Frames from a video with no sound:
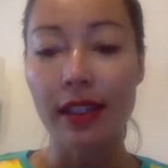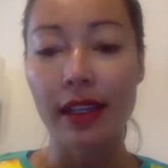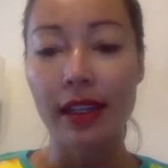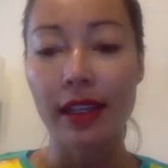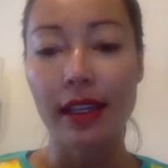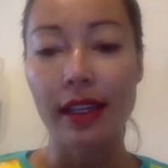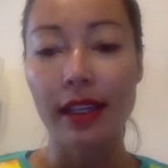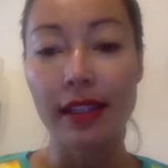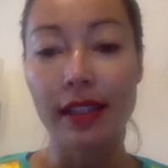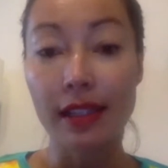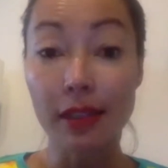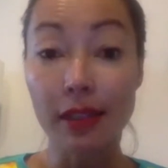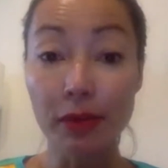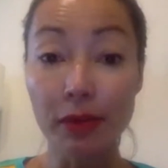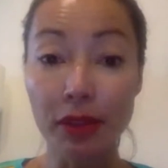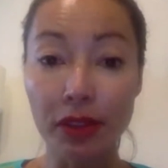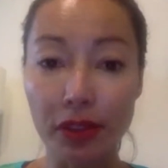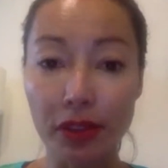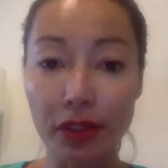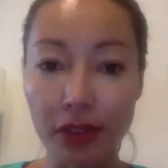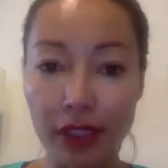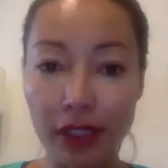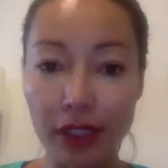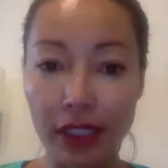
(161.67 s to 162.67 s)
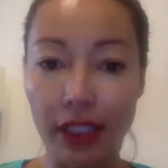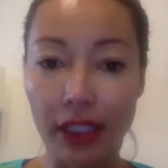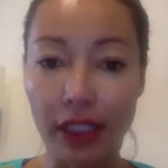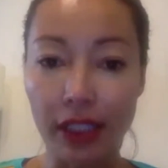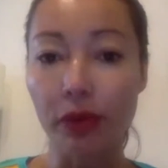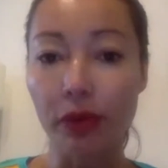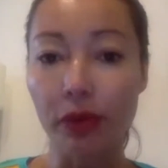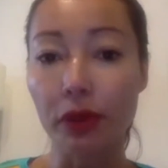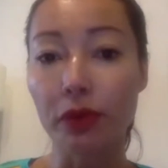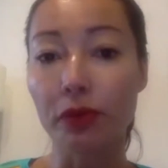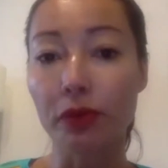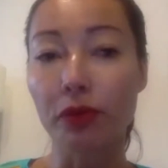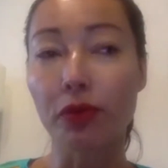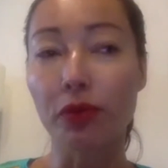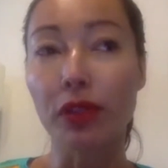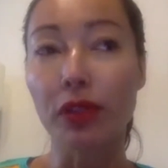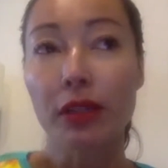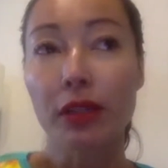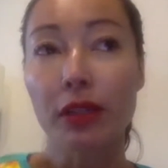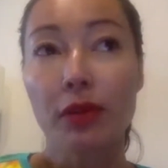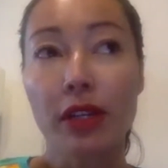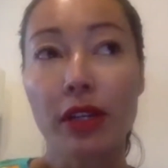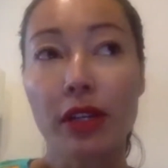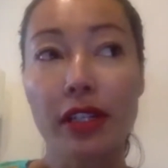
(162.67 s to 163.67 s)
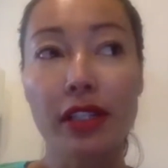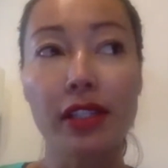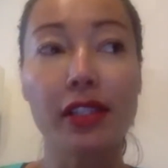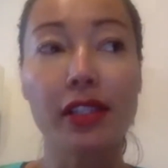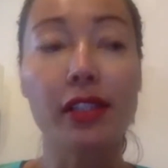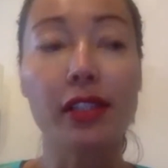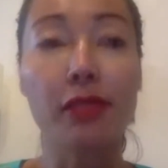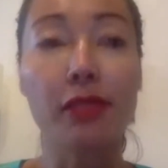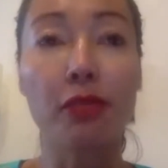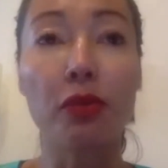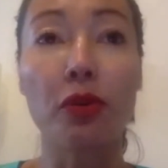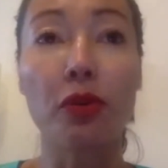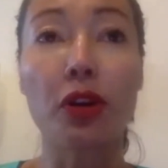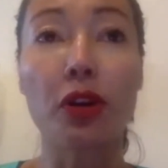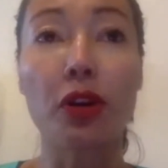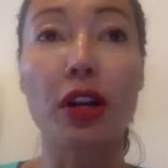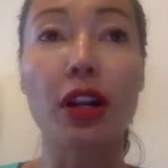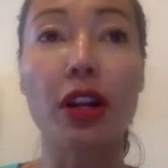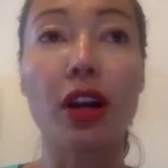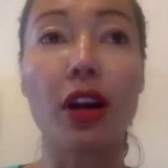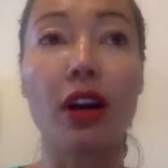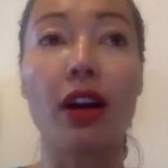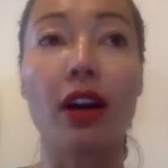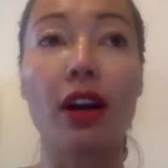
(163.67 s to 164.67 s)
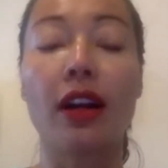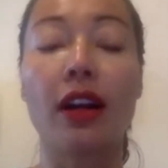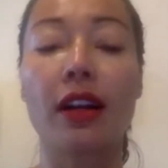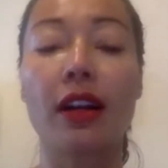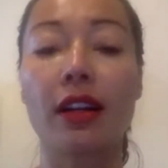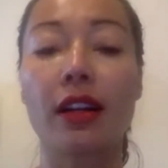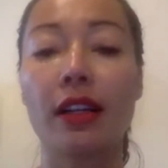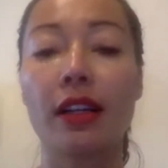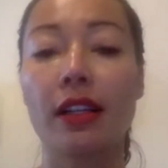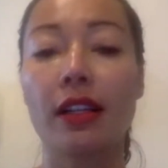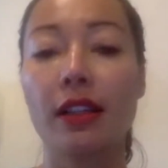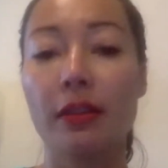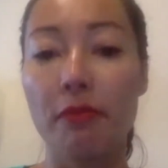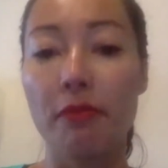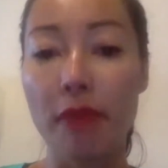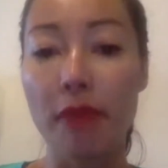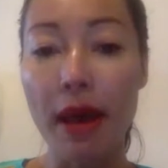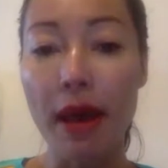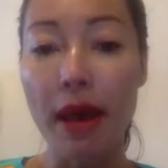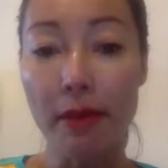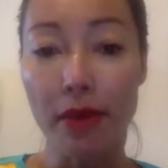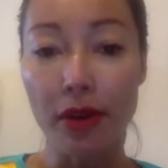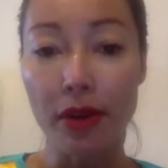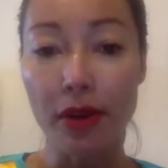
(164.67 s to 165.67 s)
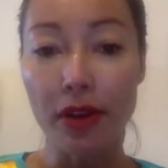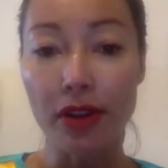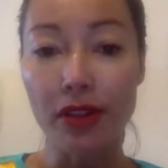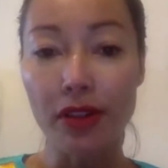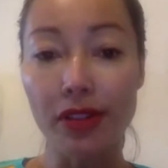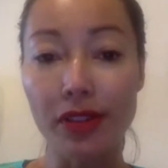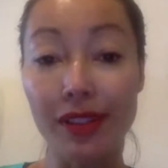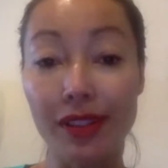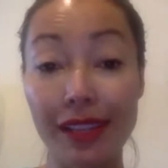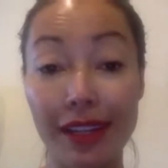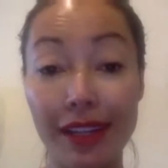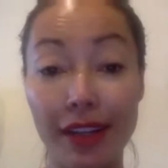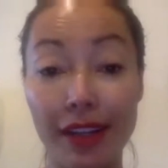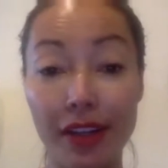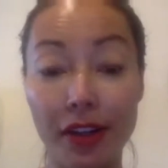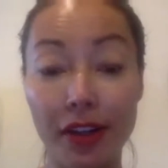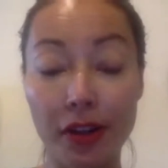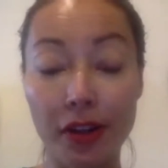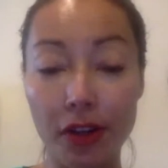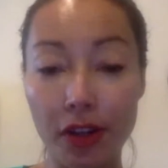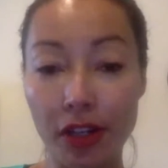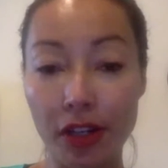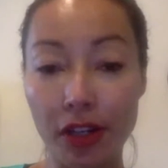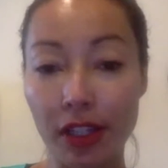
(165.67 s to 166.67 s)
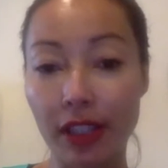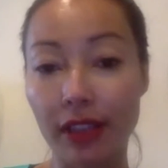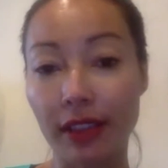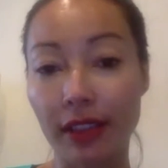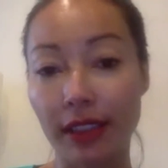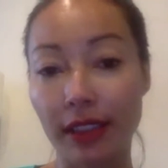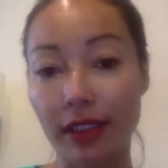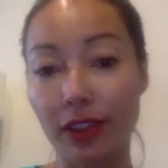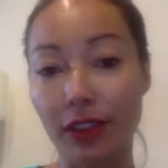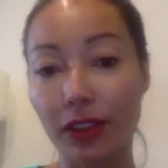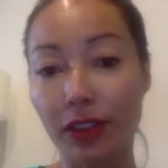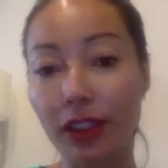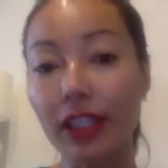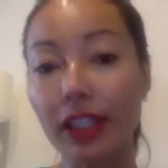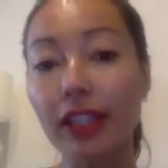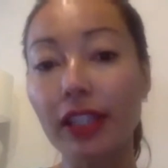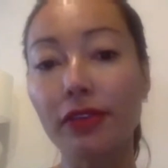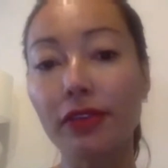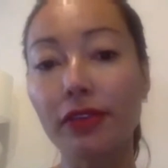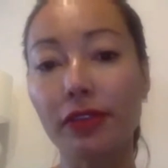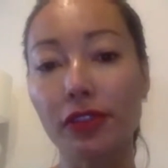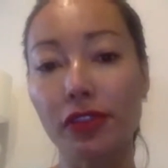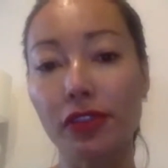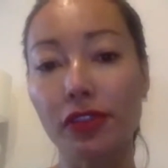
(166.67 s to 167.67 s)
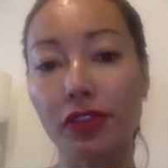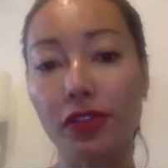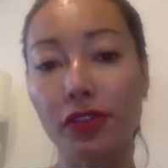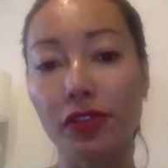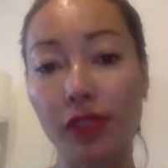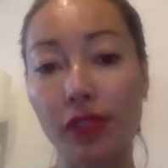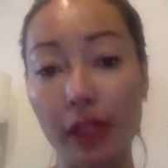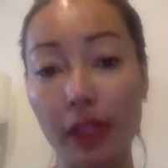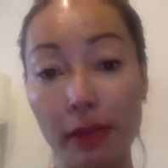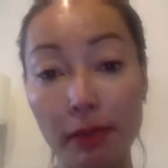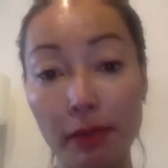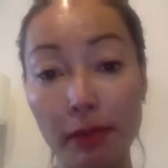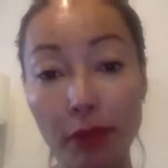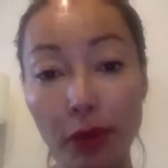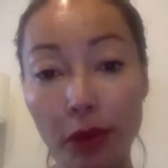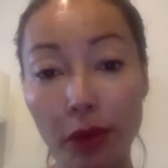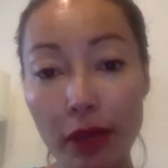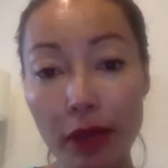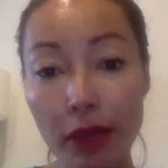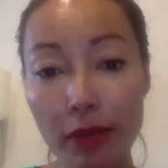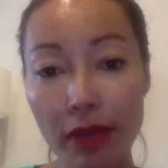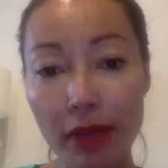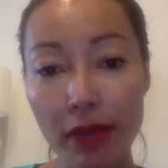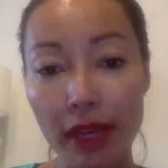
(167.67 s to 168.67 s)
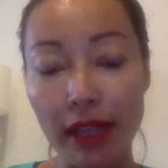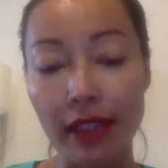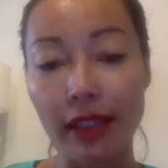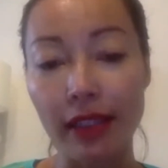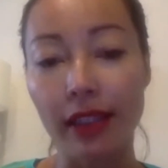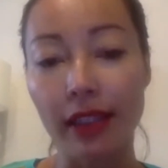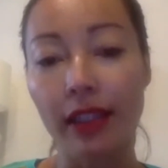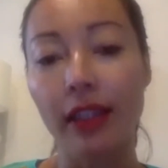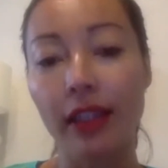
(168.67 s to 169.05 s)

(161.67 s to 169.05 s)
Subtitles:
And similarly, we really wanted to support our members that are currently looking for employment,